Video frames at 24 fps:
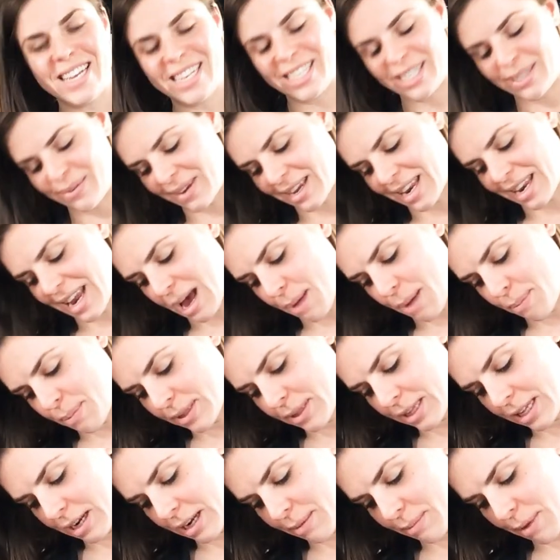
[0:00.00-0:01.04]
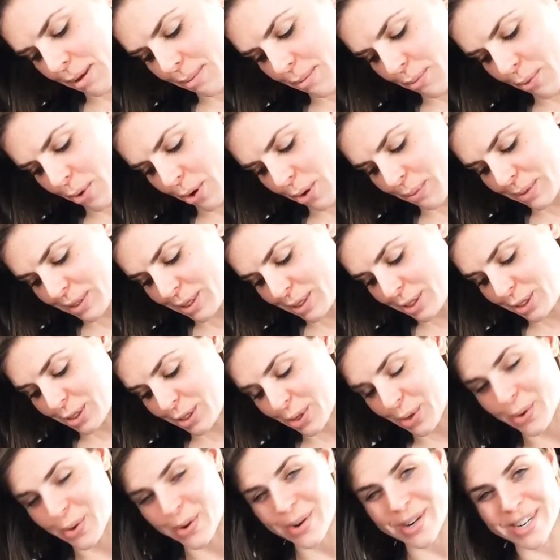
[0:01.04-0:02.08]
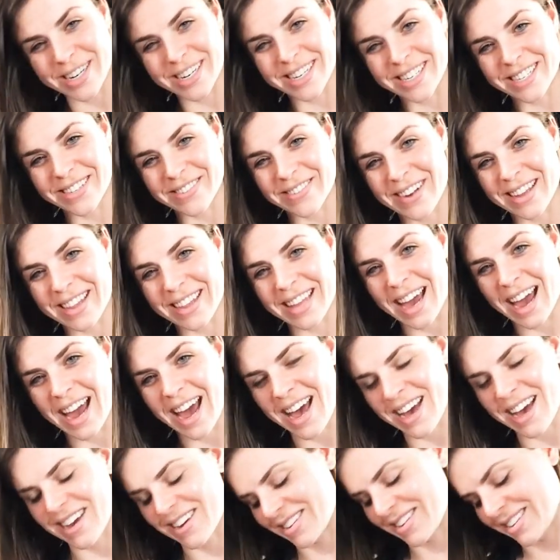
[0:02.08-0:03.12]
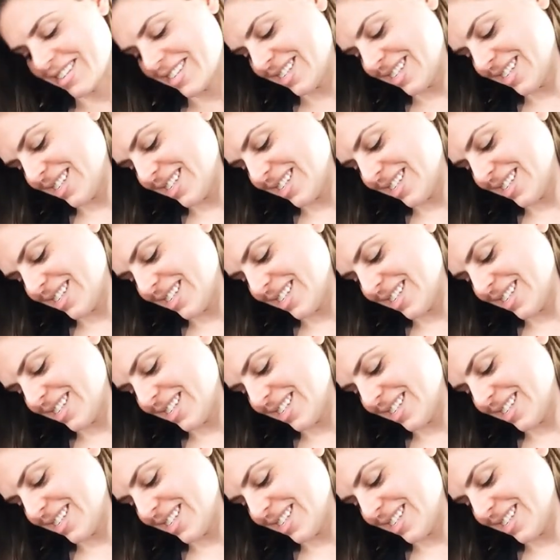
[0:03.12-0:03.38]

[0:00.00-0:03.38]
so you can help a little bit more with chores around the house.